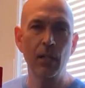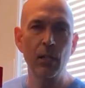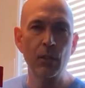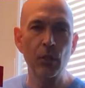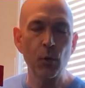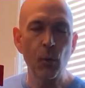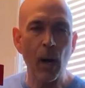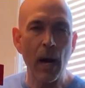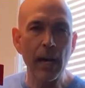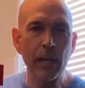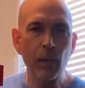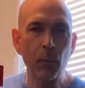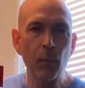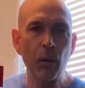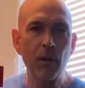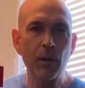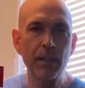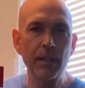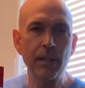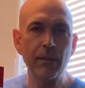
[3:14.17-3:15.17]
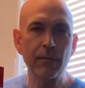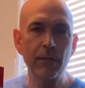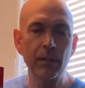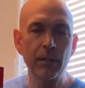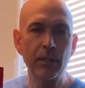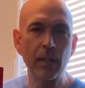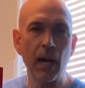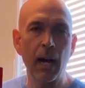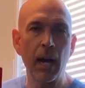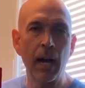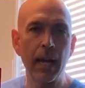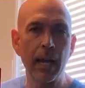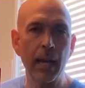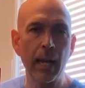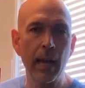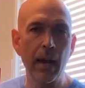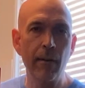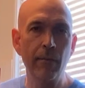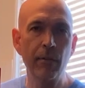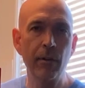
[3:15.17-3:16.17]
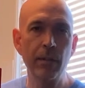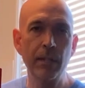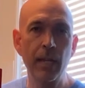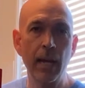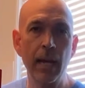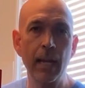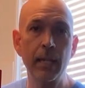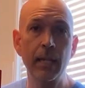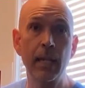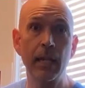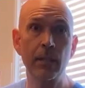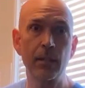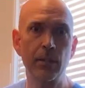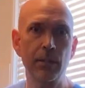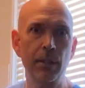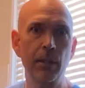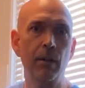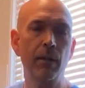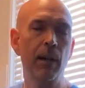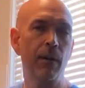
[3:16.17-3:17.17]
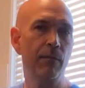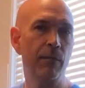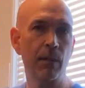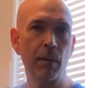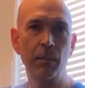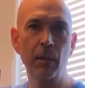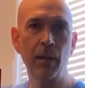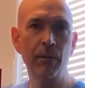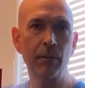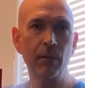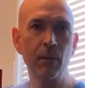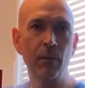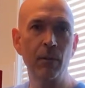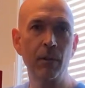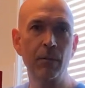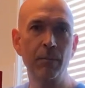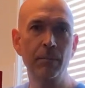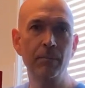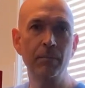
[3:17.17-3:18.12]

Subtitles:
So I can wear a different tie every day and still have some left over.